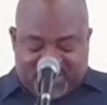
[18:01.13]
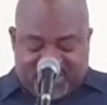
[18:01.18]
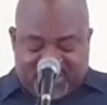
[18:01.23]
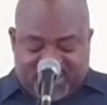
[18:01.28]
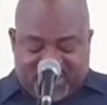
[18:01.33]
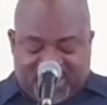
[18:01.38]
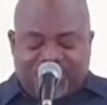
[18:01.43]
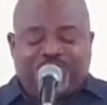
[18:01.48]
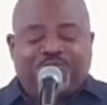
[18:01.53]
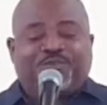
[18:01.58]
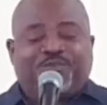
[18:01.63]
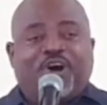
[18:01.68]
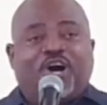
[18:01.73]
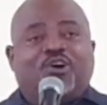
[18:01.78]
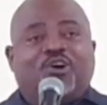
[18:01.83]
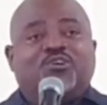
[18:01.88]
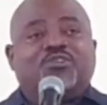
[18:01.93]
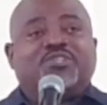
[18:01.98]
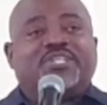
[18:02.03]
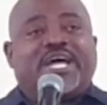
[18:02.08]
he
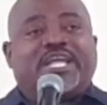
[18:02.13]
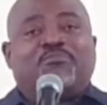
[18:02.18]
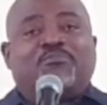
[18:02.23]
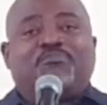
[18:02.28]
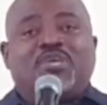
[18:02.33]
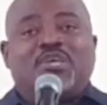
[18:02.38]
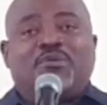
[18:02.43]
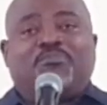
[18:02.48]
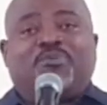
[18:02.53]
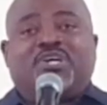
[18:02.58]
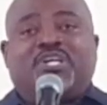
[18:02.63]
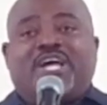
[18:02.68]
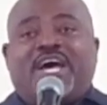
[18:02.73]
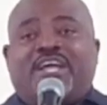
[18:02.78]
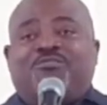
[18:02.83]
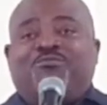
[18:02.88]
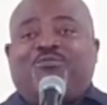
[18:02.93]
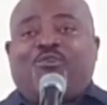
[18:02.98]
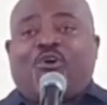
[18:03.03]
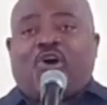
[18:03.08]
found that the people had
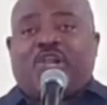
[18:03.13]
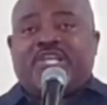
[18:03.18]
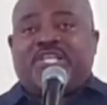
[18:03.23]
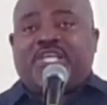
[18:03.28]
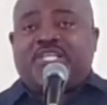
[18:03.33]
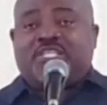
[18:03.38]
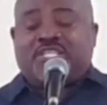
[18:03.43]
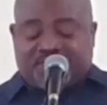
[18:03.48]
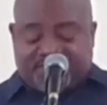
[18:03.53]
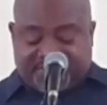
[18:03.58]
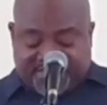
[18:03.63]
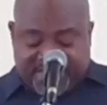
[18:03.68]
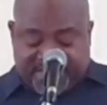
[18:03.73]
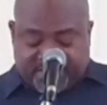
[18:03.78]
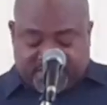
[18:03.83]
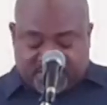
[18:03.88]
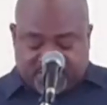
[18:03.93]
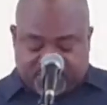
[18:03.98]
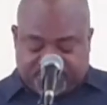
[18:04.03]
fallen into sin.